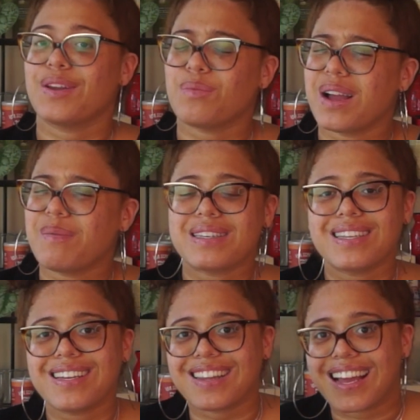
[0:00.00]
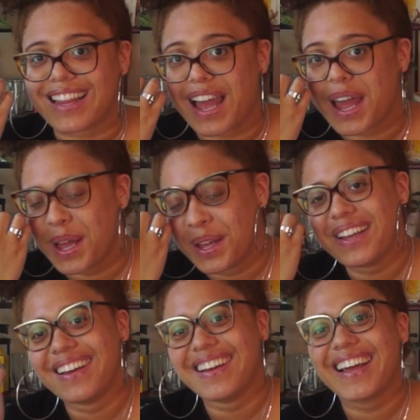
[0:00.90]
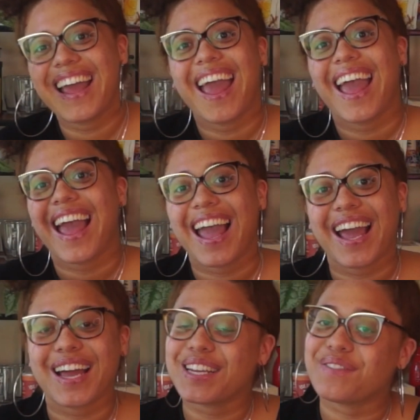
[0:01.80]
why am I saying it like that? And